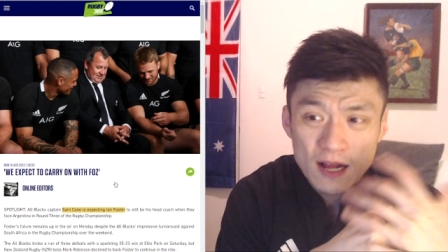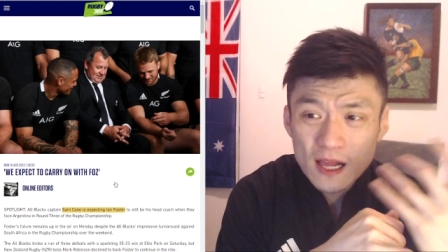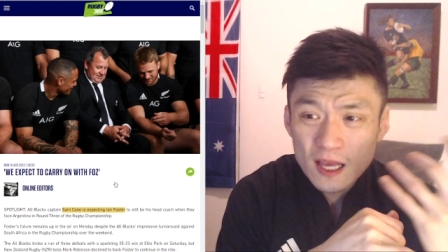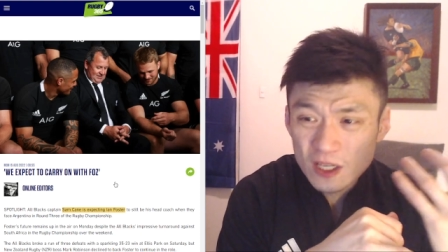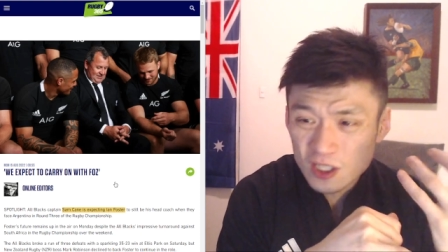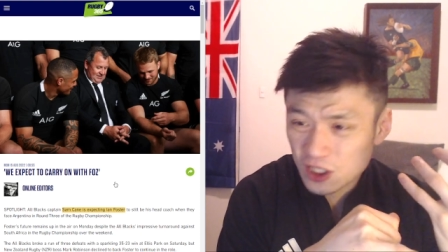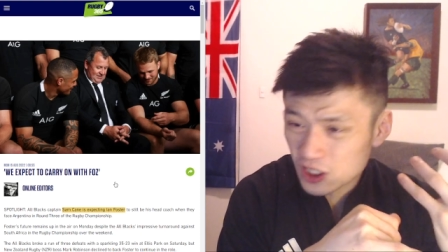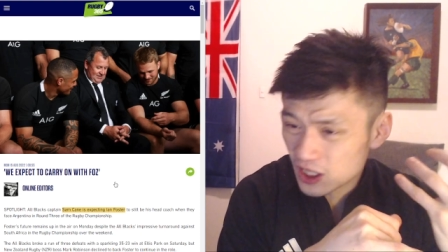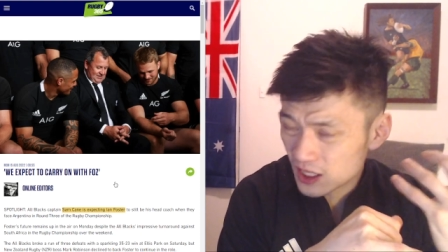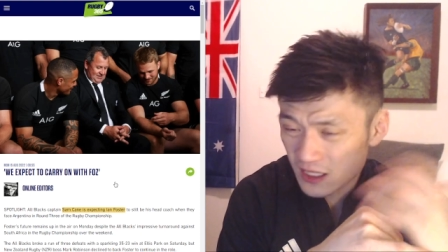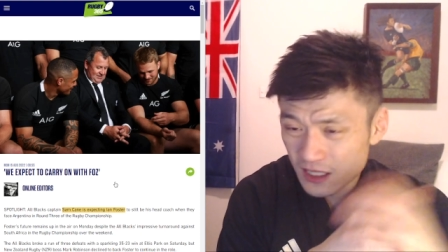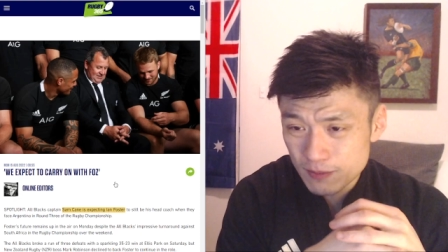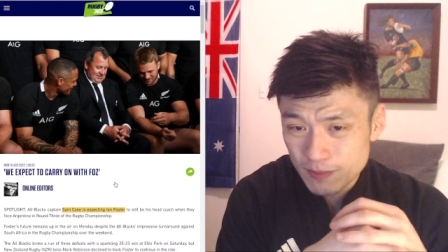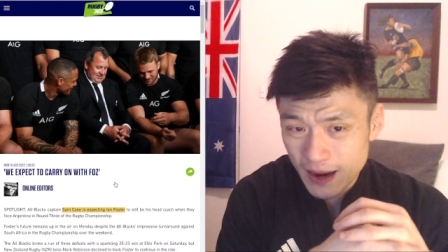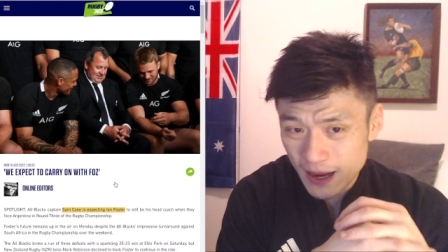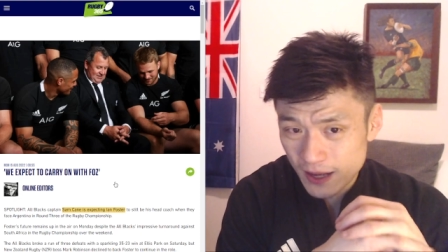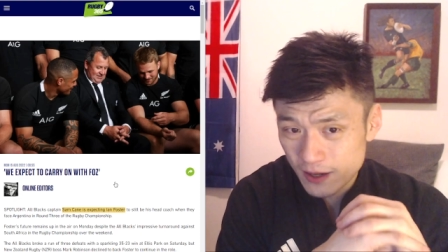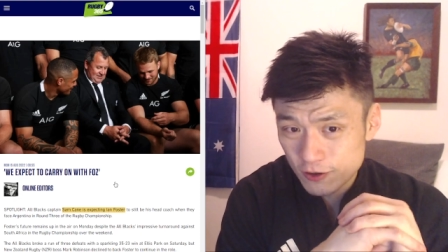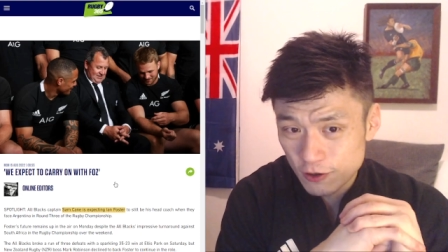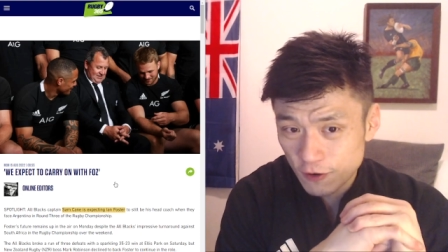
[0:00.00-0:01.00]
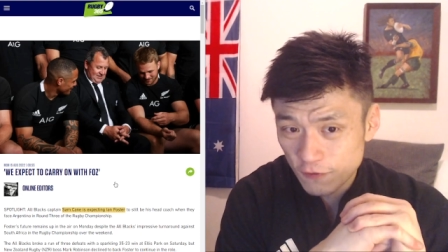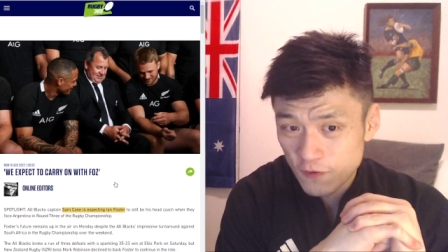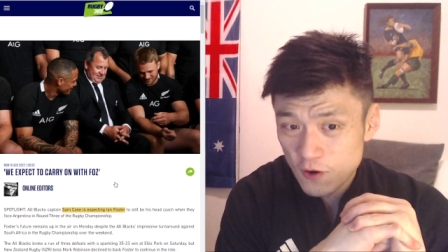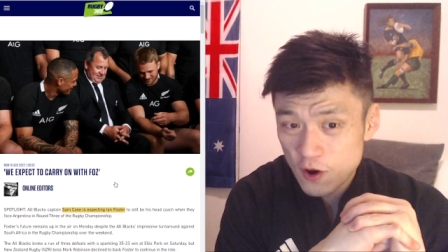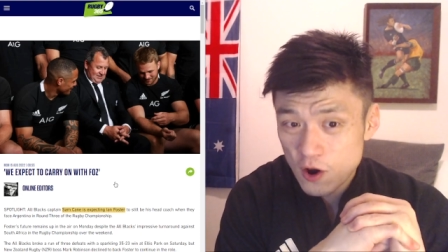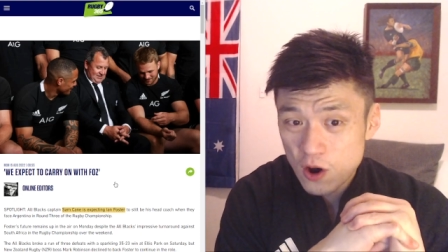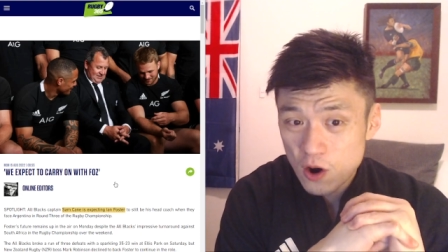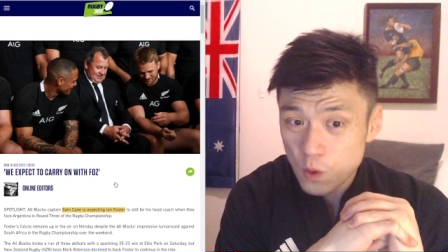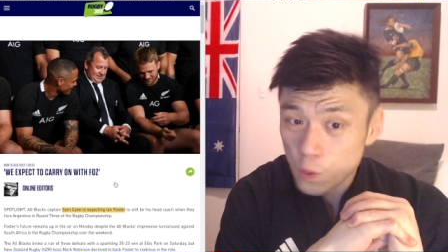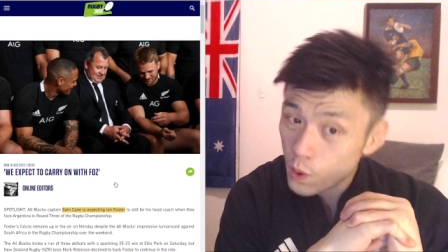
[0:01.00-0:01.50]
It's just a matter of
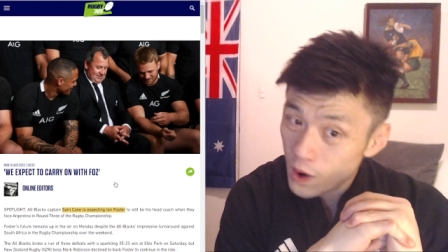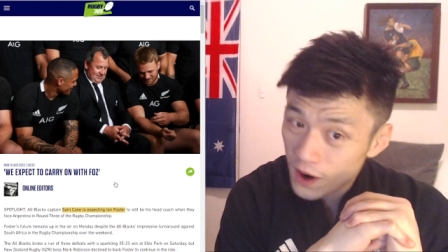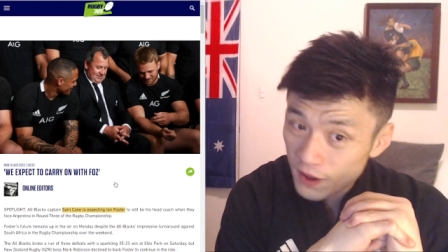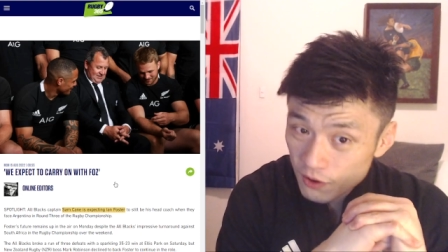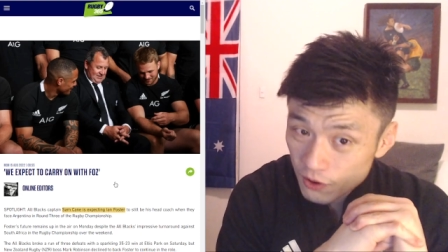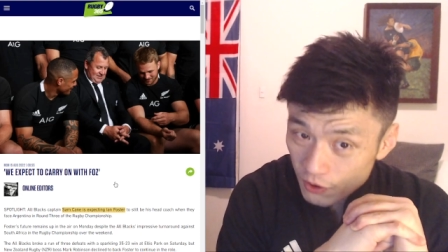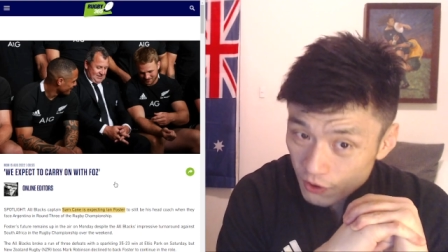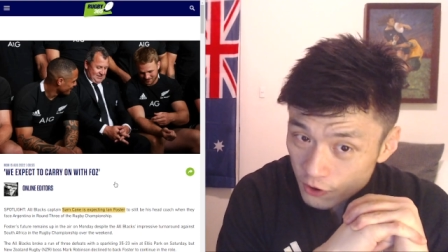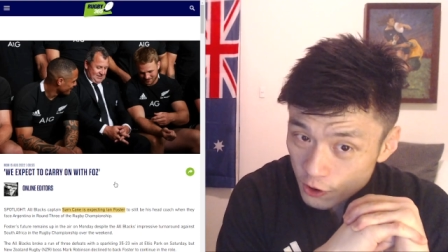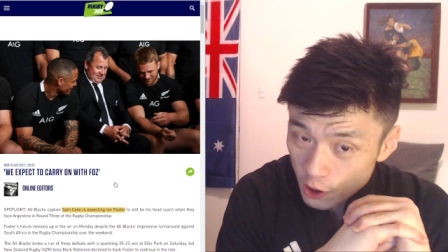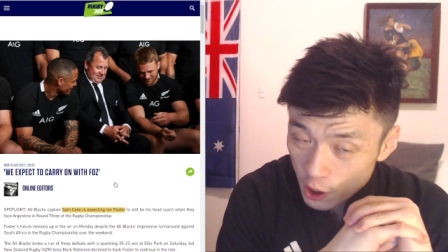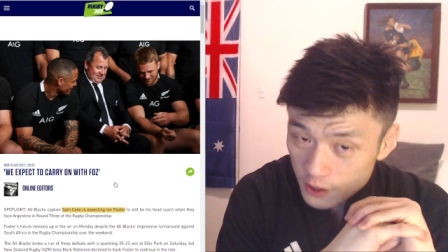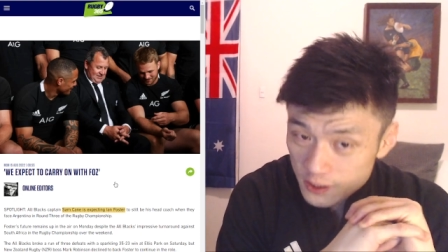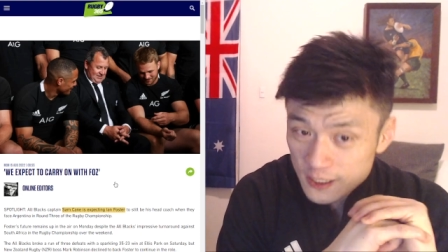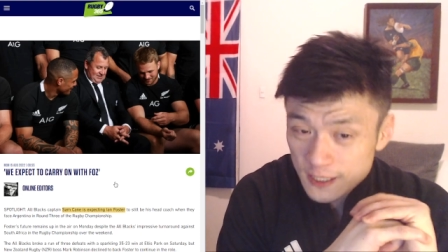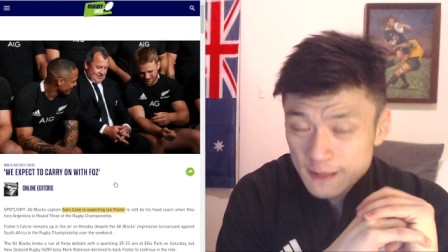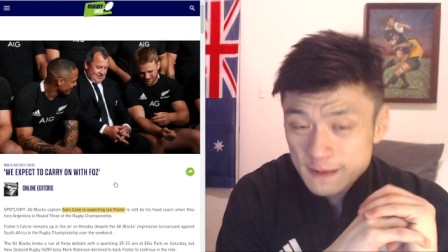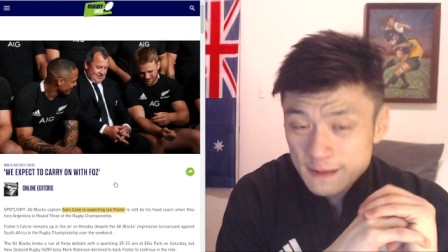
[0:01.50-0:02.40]
whether or not